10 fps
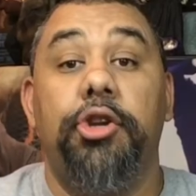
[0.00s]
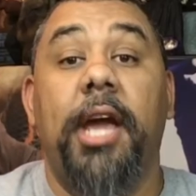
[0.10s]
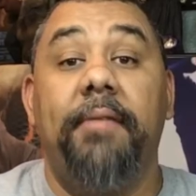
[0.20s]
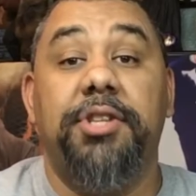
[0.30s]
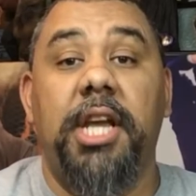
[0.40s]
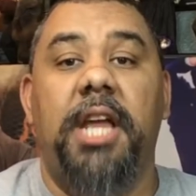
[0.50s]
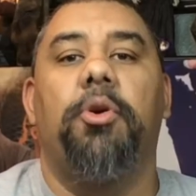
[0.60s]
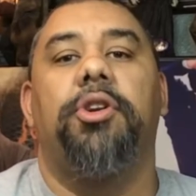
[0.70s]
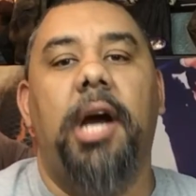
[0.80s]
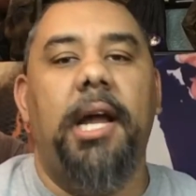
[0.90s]
So you have a
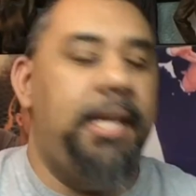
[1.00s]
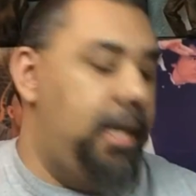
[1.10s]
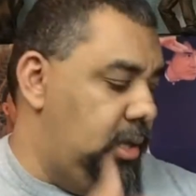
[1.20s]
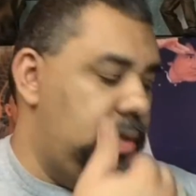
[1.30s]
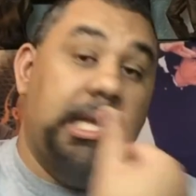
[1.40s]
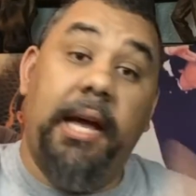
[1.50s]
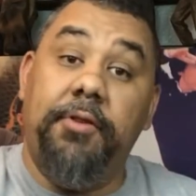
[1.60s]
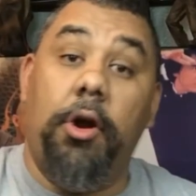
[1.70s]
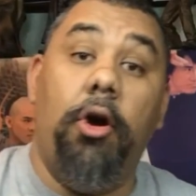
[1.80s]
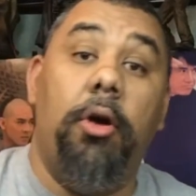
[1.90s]
scene where Donnie Yen's
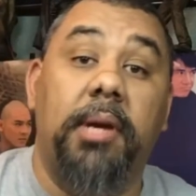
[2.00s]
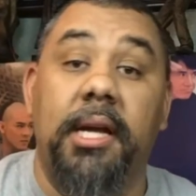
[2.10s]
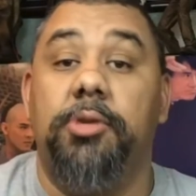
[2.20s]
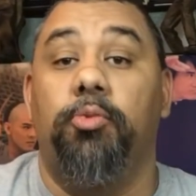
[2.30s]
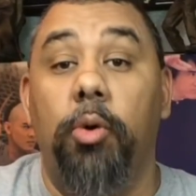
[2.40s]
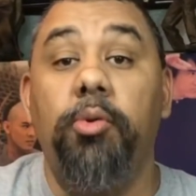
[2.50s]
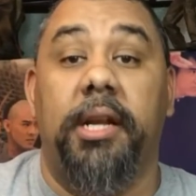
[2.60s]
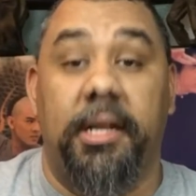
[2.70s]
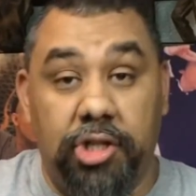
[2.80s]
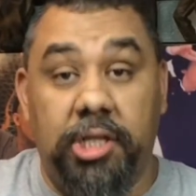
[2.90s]
left arm gets
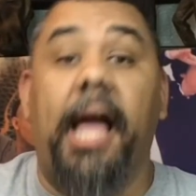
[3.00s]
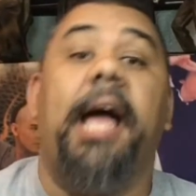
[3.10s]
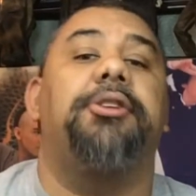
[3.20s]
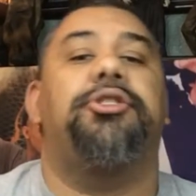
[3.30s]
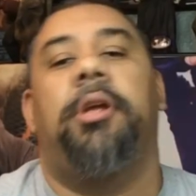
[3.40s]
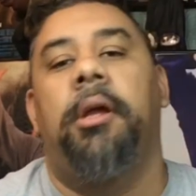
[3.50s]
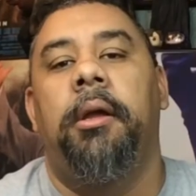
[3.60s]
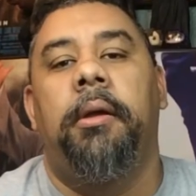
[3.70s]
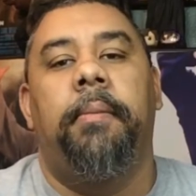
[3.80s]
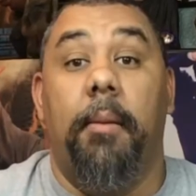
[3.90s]
wounded and slashed.
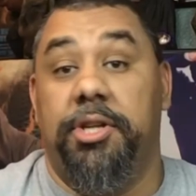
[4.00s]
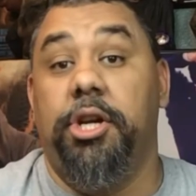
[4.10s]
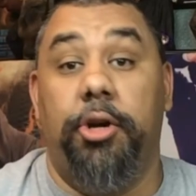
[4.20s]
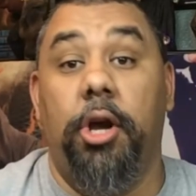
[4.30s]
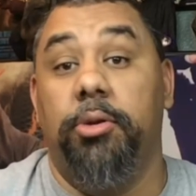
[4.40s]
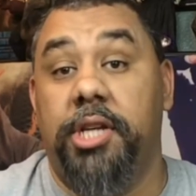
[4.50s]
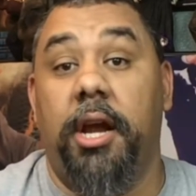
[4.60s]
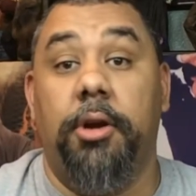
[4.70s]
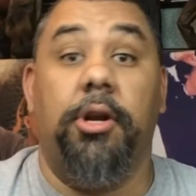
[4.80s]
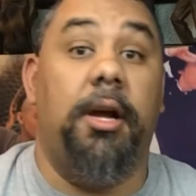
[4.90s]
And Michelle Yeoh's
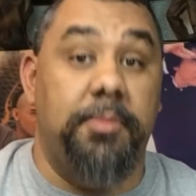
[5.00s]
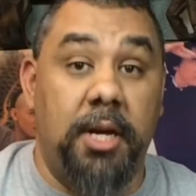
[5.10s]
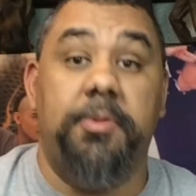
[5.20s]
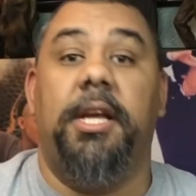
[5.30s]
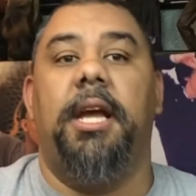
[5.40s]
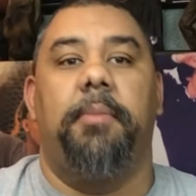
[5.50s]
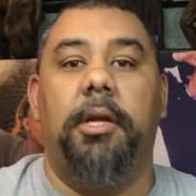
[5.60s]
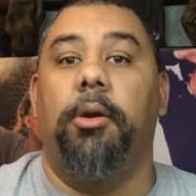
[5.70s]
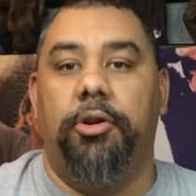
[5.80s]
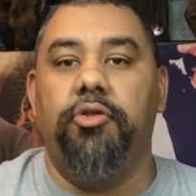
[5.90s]
character comes up to
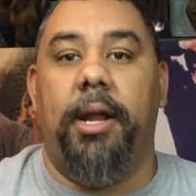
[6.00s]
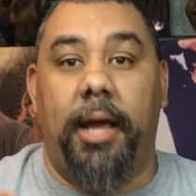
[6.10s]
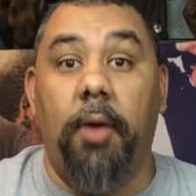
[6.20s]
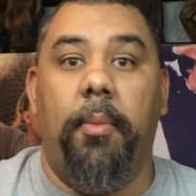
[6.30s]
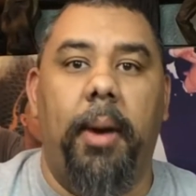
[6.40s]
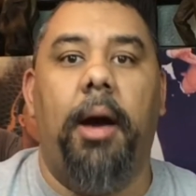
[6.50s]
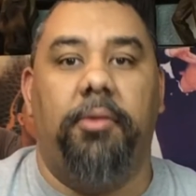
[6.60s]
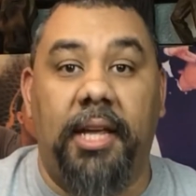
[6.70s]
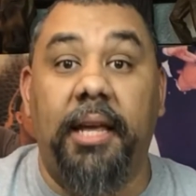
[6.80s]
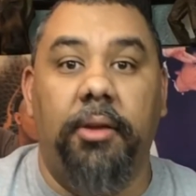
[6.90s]
him, you know, to try to help him
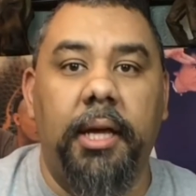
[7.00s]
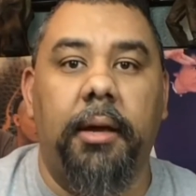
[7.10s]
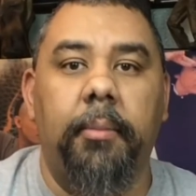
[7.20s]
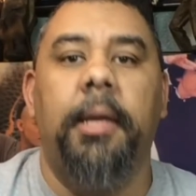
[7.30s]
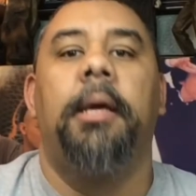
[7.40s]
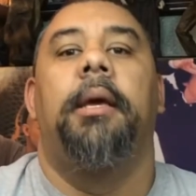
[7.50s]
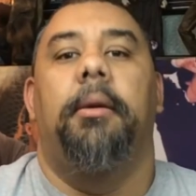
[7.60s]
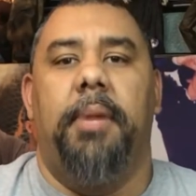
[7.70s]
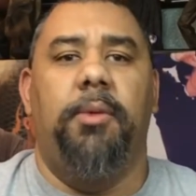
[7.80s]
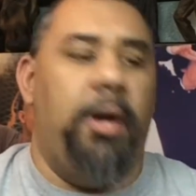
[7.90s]
out and heal him.
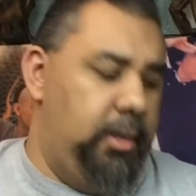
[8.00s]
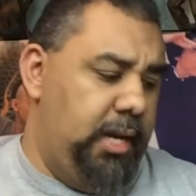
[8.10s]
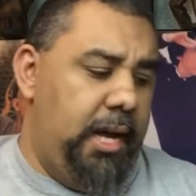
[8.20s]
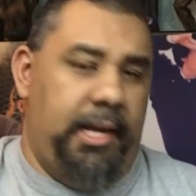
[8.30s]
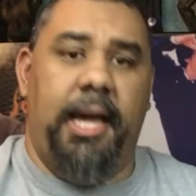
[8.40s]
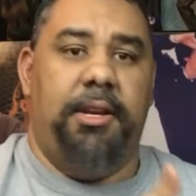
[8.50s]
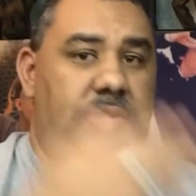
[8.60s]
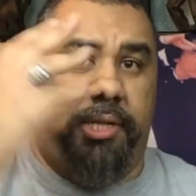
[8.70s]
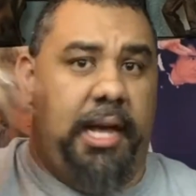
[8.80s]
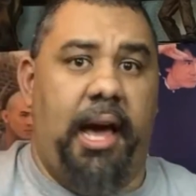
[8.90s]
Meanwhile, Donnie Yen
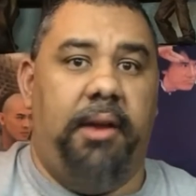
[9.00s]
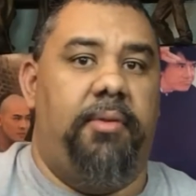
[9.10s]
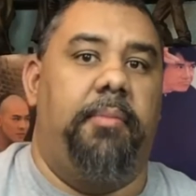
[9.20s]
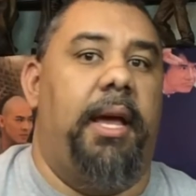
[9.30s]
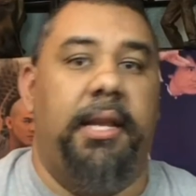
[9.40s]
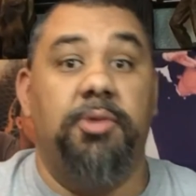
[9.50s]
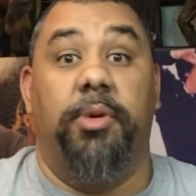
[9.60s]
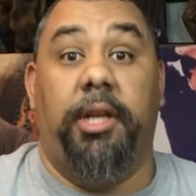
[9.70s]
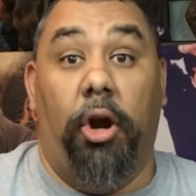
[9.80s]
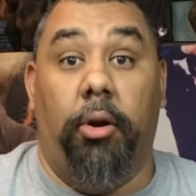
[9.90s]
is just out of it, man. He's
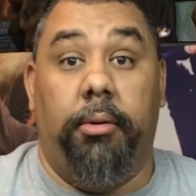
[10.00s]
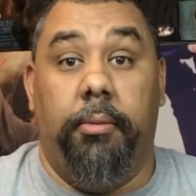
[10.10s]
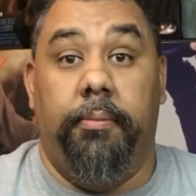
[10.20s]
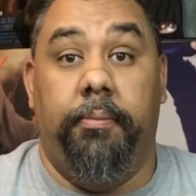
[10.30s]
really hurt.